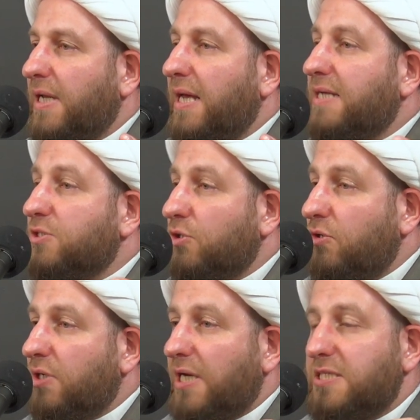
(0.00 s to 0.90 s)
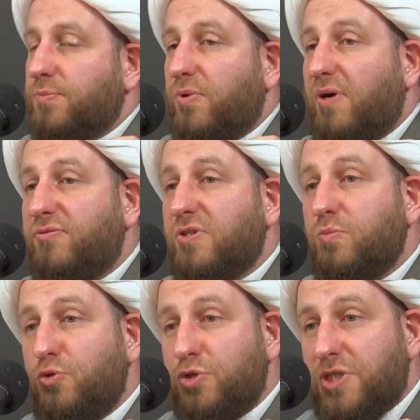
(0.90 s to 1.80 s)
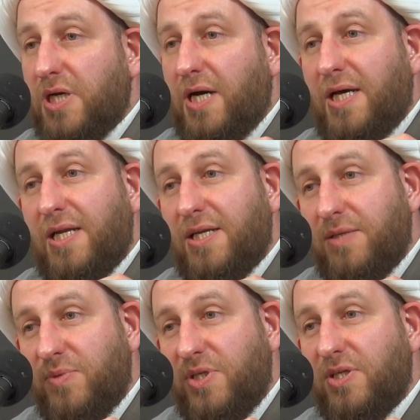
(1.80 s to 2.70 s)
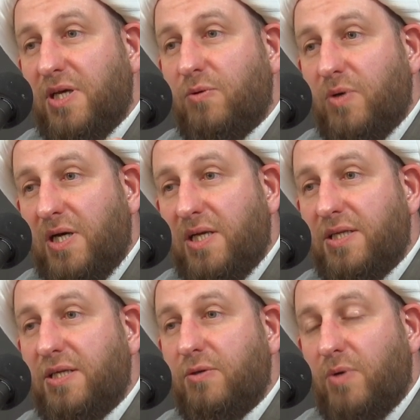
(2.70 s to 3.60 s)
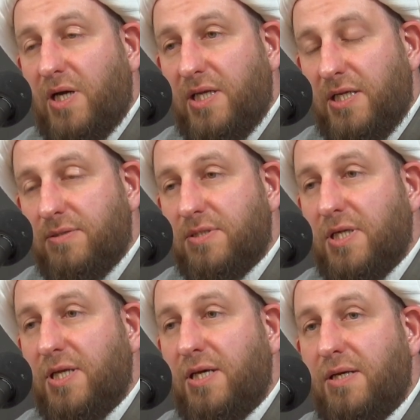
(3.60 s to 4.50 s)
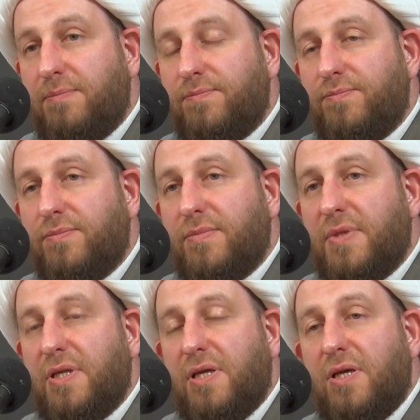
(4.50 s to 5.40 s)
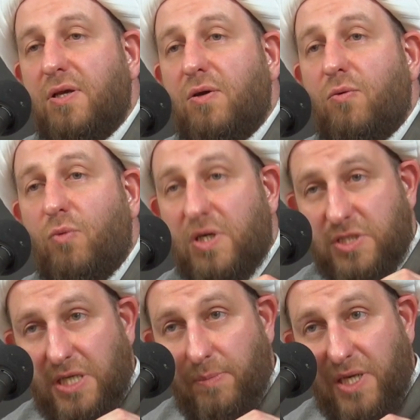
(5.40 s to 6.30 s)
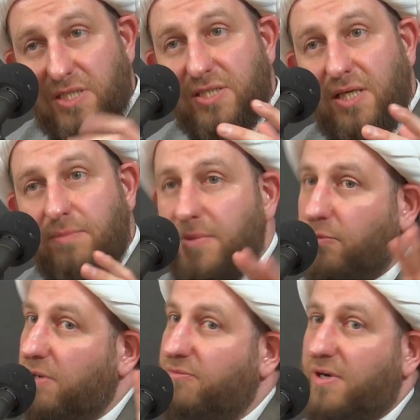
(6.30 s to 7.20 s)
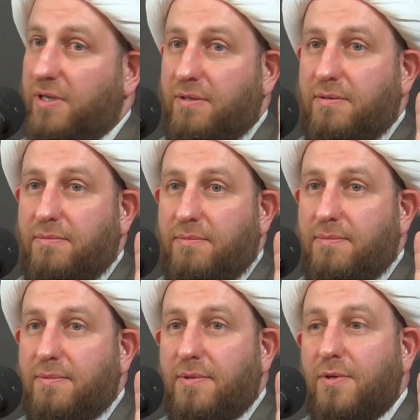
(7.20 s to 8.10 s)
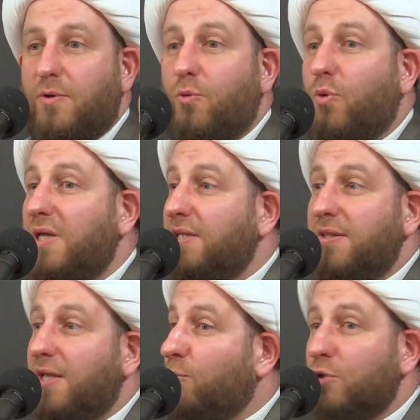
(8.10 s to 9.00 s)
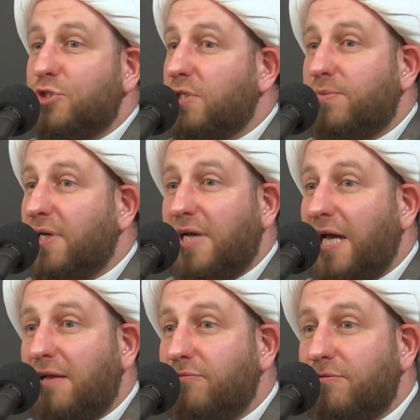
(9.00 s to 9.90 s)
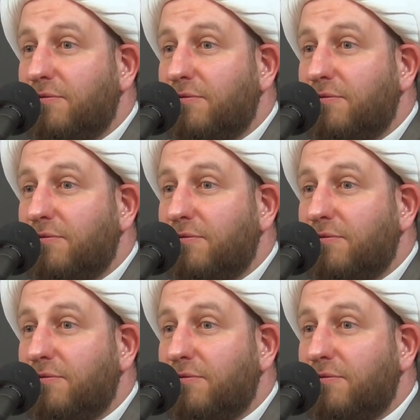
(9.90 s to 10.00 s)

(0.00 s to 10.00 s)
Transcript: as long as Prophet Musa ala nabiyyina wa alihi wa alayhi salam was amongst them, they were fine. When did they worship the calf?